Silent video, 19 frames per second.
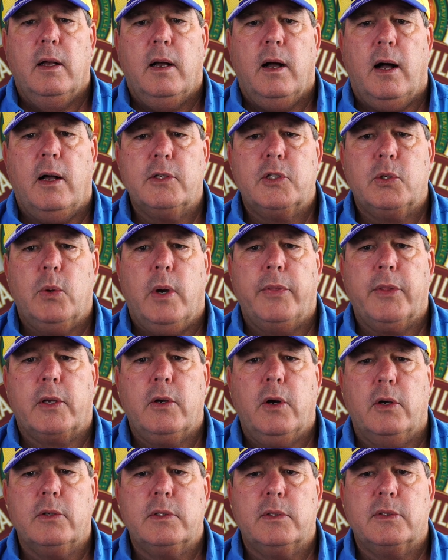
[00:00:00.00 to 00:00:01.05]
also on the
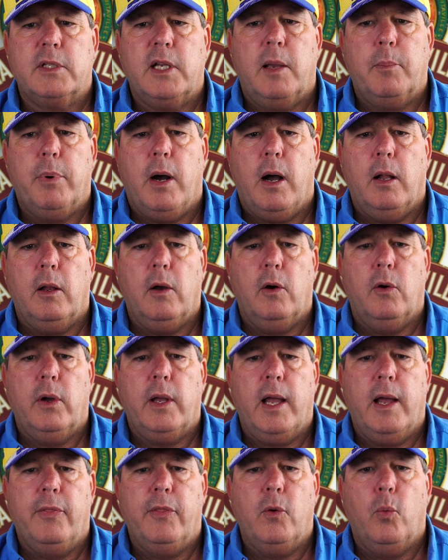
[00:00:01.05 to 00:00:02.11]
coast of Sao Paulo,
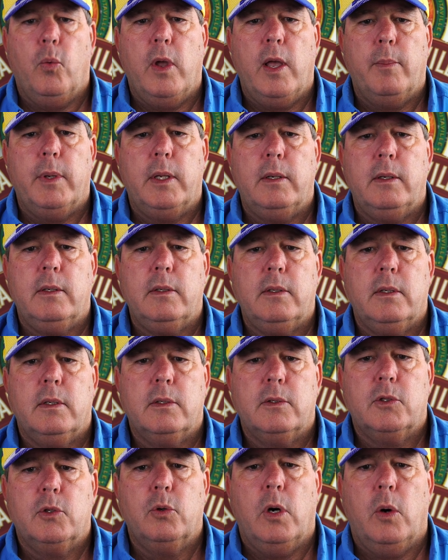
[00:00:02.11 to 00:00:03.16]
and the women
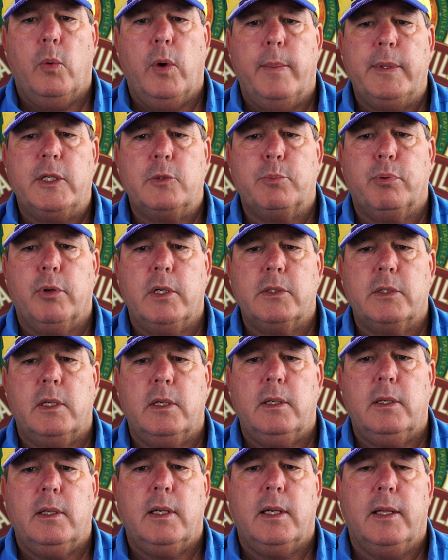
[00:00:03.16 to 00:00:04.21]
to a women's
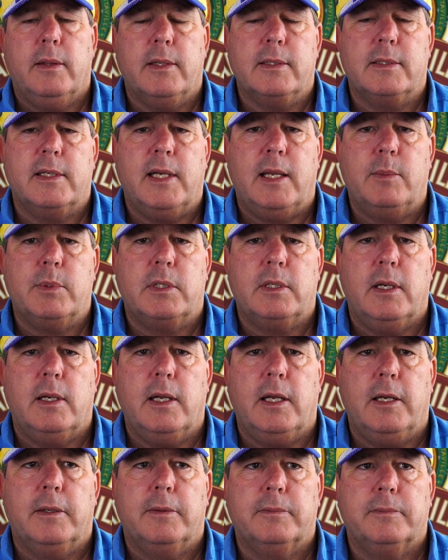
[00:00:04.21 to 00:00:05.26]
prison in the same
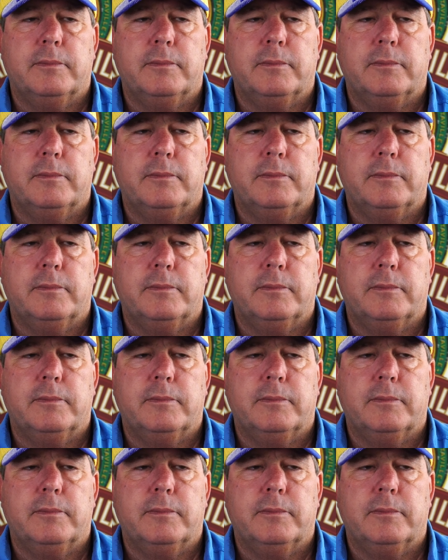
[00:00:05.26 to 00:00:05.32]
city.